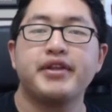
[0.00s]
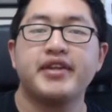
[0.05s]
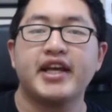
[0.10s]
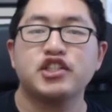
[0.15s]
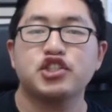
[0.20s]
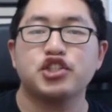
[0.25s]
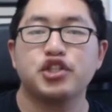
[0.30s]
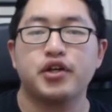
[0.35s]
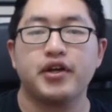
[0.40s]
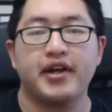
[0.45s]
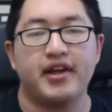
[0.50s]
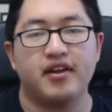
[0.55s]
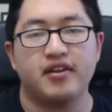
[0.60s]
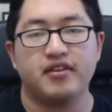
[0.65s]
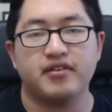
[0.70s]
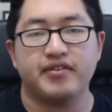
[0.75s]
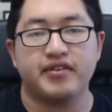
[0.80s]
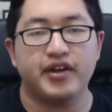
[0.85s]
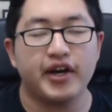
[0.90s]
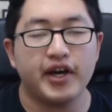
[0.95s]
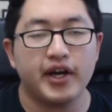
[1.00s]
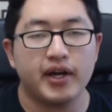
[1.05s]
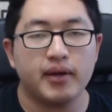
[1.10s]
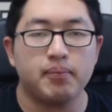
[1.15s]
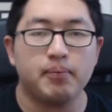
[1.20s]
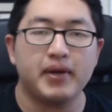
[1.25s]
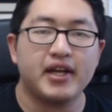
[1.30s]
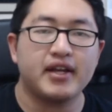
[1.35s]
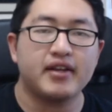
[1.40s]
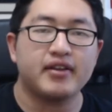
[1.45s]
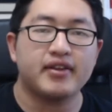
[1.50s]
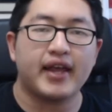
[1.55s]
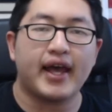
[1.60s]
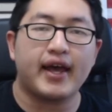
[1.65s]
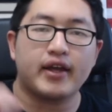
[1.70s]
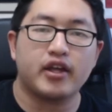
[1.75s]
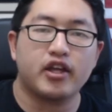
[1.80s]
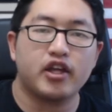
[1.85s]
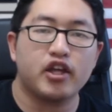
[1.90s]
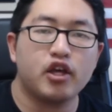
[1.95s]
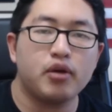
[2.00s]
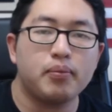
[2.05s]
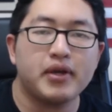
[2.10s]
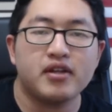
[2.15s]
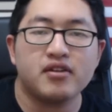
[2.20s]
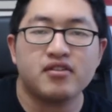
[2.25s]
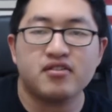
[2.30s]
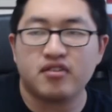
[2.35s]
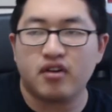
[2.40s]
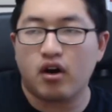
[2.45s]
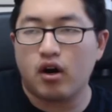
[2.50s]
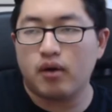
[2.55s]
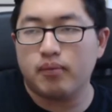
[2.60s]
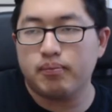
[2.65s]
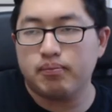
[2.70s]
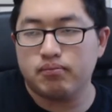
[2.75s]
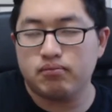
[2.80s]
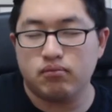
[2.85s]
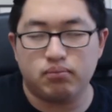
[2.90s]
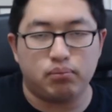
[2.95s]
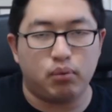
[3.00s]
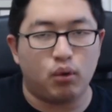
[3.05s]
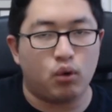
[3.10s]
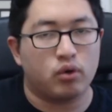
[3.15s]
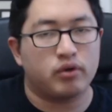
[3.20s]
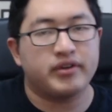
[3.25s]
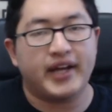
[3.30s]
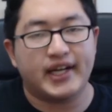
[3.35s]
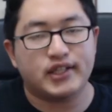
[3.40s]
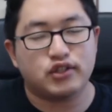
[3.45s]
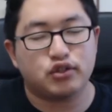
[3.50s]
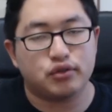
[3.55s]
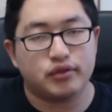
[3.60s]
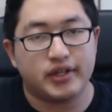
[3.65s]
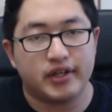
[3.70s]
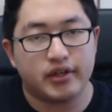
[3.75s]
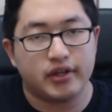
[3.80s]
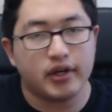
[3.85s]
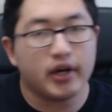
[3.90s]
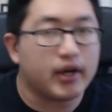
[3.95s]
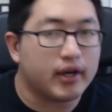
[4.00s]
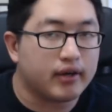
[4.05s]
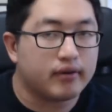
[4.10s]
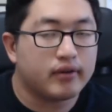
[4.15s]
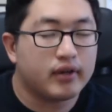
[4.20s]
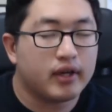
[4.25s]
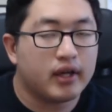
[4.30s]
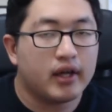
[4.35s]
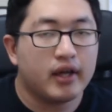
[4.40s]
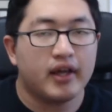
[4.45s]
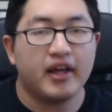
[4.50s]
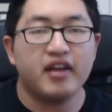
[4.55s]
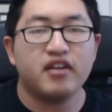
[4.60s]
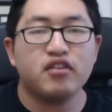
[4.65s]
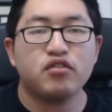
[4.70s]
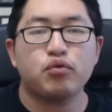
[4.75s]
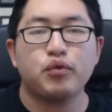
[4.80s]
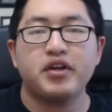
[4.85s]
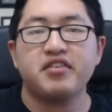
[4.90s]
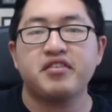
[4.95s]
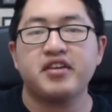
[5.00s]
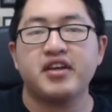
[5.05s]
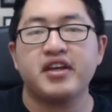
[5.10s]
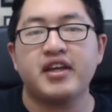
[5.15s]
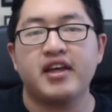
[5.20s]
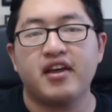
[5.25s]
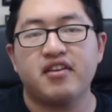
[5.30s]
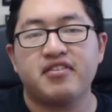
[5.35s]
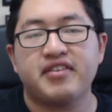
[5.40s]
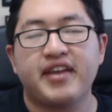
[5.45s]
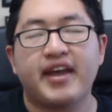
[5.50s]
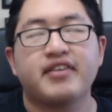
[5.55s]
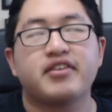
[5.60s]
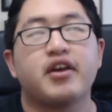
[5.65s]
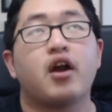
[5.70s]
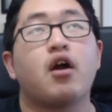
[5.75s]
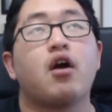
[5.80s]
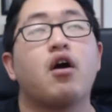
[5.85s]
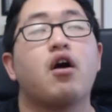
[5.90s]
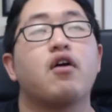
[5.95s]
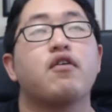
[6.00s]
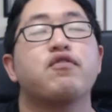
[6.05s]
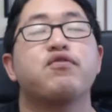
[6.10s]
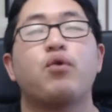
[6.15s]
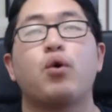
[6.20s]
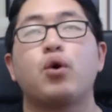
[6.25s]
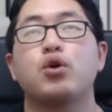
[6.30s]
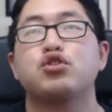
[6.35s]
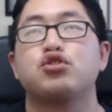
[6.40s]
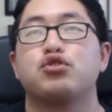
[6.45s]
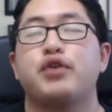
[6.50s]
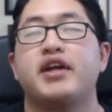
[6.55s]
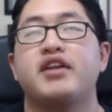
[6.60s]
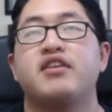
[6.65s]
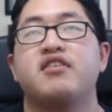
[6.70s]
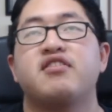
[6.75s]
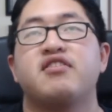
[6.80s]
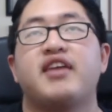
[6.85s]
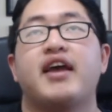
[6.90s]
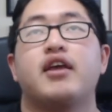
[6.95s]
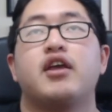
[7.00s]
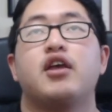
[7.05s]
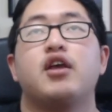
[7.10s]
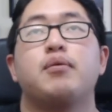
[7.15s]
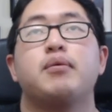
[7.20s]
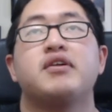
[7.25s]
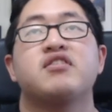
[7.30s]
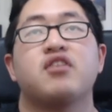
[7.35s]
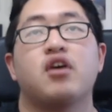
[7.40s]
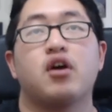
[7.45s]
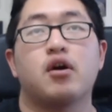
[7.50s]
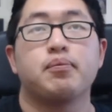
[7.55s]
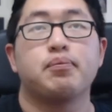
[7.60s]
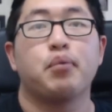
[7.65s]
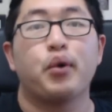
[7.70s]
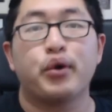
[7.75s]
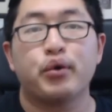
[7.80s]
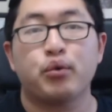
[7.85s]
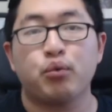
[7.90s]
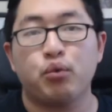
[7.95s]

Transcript: nature is good, meaning that humans are born naturally good. His reasoning is that there are four traits that humans are born